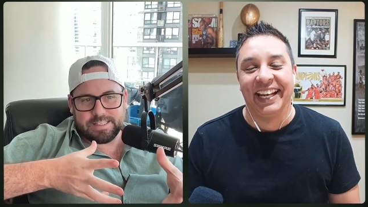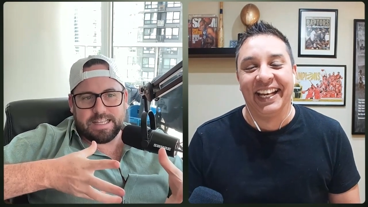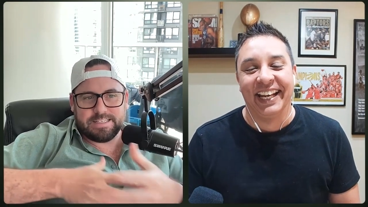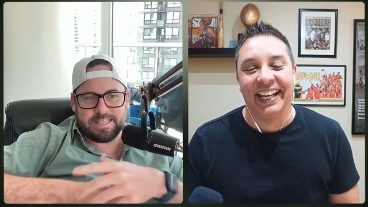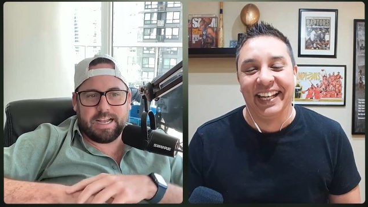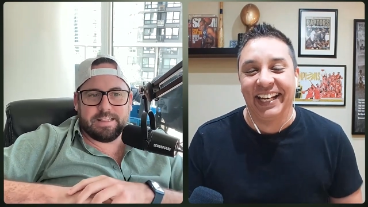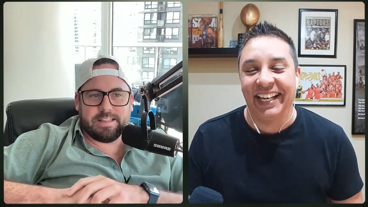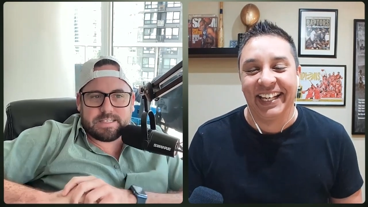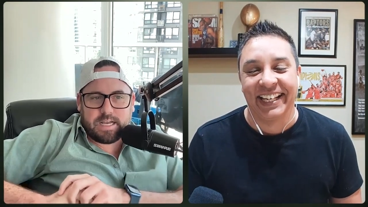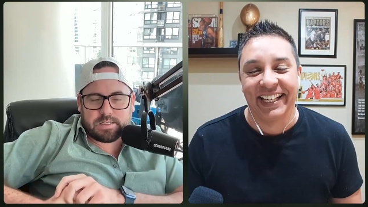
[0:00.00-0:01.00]
Speaker 1: design
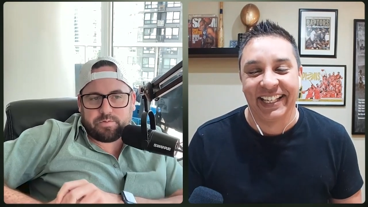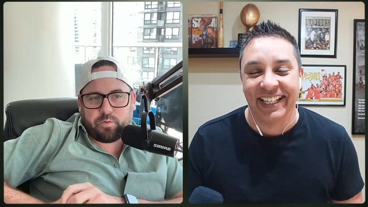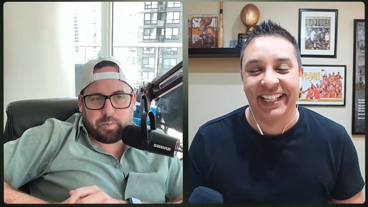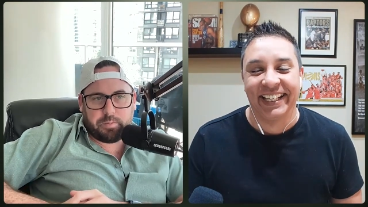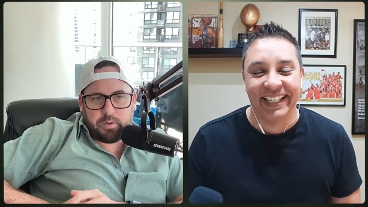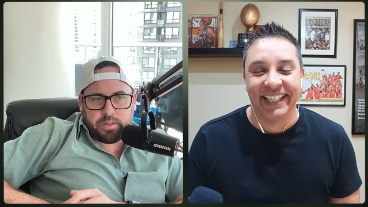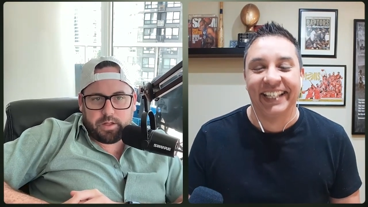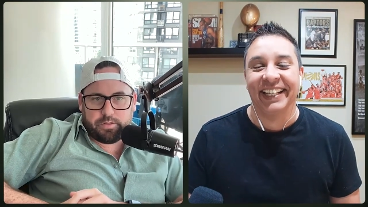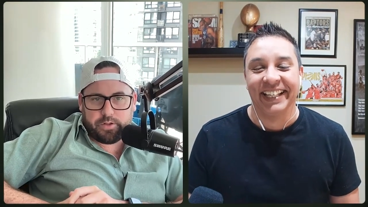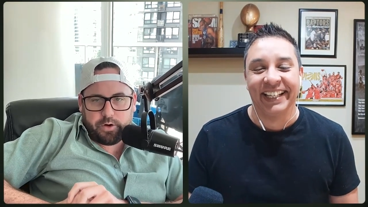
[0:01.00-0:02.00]
these custom for people, and
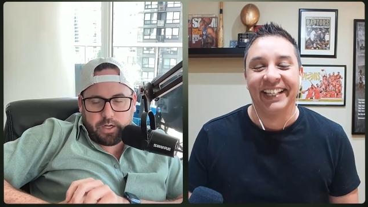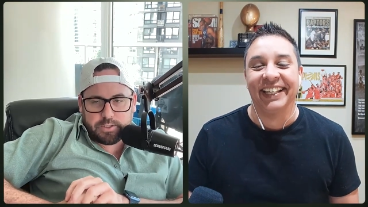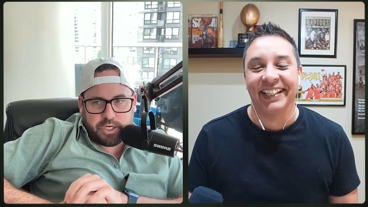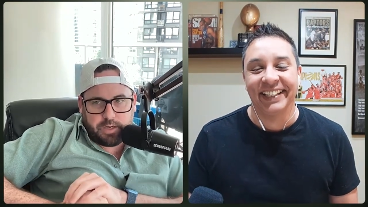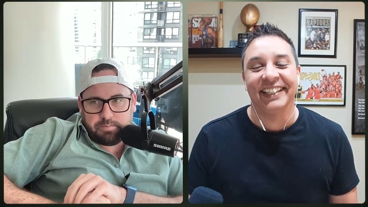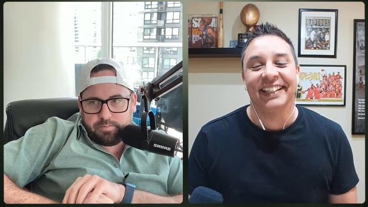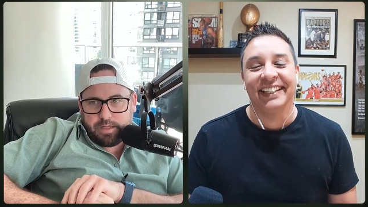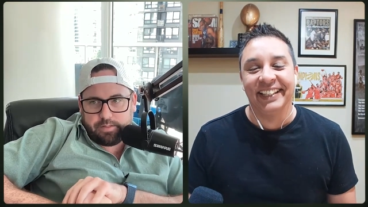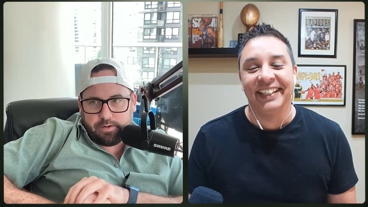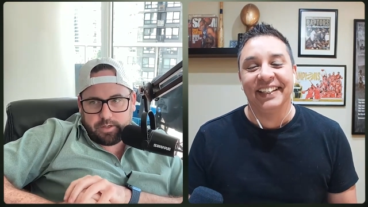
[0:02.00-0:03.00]
they're not cheap.
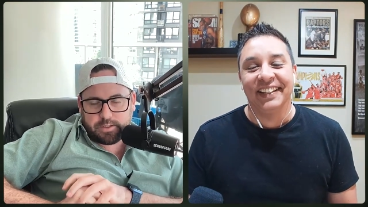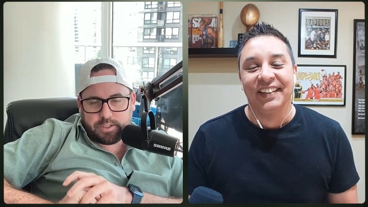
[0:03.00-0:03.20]
Yeah, they're not